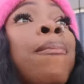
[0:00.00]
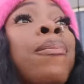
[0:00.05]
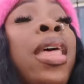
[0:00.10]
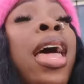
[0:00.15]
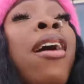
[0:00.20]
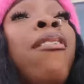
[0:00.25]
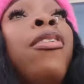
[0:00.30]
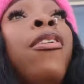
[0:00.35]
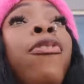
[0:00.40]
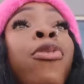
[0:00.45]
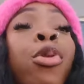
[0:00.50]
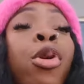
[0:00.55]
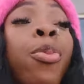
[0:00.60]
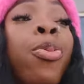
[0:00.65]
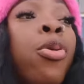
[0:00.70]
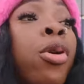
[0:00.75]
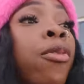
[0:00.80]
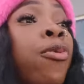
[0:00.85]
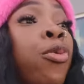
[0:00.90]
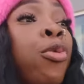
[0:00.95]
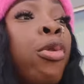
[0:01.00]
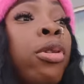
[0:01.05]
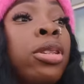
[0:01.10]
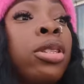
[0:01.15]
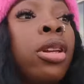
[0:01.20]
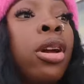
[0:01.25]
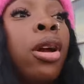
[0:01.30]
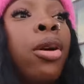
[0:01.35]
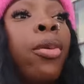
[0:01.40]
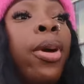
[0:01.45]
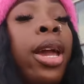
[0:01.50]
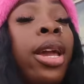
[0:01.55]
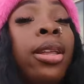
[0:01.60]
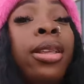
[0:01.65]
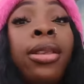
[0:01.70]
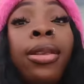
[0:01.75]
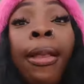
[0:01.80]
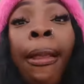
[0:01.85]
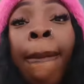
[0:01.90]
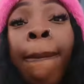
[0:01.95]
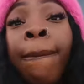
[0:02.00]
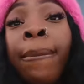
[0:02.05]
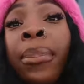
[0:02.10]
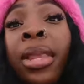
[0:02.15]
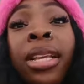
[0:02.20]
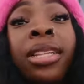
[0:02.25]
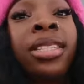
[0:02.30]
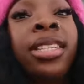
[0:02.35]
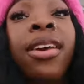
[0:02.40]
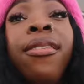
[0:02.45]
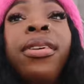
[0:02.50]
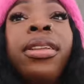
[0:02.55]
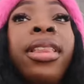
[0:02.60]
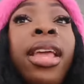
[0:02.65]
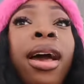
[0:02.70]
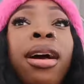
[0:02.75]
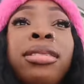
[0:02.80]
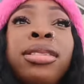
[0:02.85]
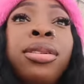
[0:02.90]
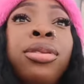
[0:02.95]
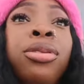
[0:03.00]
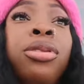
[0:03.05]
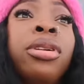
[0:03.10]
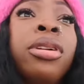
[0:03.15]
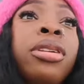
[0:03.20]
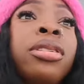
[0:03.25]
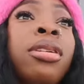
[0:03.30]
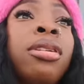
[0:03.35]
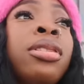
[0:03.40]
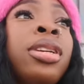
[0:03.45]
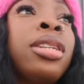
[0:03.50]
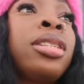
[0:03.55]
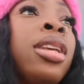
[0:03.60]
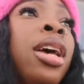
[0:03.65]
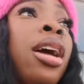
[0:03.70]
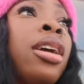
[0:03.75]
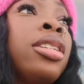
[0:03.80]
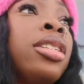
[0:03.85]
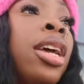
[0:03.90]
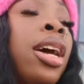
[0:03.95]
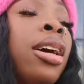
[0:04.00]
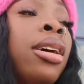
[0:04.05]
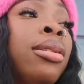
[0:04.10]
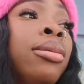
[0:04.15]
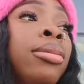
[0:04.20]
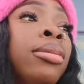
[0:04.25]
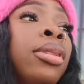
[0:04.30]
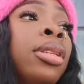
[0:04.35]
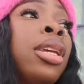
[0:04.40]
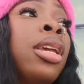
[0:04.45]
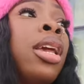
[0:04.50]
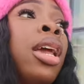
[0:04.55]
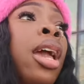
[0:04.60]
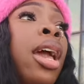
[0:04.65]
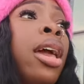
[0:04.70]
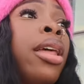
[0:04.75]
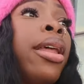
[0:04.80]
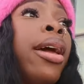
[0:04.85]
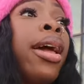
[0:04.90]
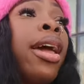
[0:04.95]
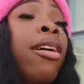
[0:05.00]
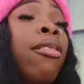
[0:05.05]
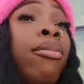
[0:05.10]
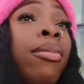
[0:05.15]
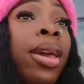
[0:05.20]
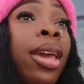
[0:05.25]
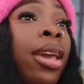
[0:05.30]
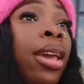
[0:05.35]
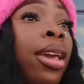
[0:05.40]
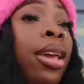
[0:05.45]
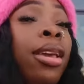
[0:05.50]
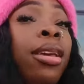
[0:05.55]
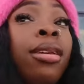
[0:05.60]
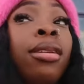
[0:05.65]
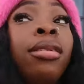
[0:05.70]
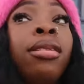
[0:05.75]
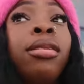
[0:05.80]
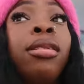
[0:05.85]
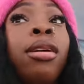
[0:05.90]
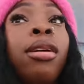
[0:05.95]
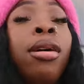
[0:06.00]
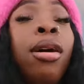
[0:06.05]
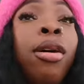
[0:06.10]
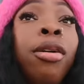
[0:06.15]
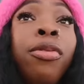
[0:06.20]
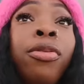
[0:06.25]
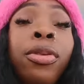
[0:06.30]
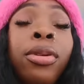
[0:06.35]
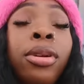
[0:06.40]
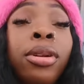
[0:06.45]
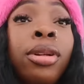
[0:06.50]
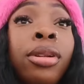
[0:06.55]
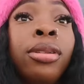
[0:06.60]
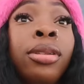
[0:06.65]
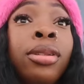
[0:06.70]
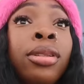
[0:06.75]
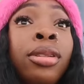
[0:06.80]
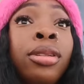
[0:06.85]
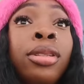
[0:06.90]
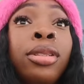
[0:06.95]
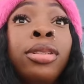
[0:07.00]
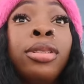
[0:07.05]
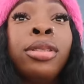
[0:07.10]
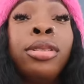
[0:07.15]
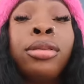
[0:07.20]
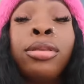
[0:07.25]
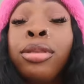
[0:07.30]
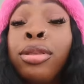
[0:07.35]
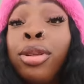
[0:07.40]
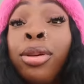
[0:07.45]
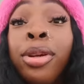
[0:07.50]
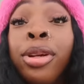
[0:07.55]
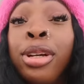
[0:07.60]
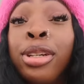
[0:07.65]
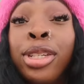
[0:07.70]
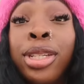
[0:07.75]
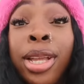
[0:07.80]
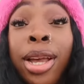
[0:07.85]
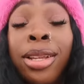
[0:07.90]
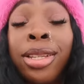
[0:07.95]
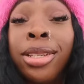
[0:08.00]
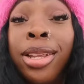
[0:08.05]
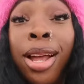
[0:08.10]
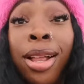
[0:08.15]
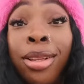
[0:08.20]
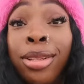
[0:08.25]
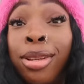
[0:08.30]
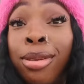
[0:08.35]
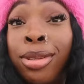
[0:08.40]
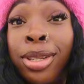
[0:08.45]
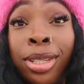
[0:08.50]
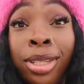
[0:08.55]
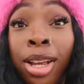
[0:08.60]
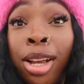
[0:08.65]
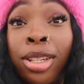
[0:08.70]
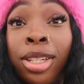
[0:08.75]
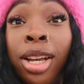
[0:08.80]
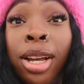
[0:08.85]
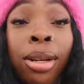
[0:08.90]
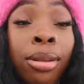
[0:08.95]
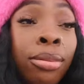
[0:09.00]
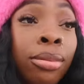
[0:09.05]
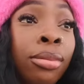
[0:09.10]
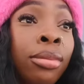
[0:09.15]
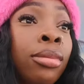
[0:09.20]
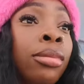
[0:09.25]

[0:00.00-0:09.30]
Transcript: I have a 4.4 star rating, 7,000 orders on TikTok Shop, and I have made over $300,000 on TikTok Shop.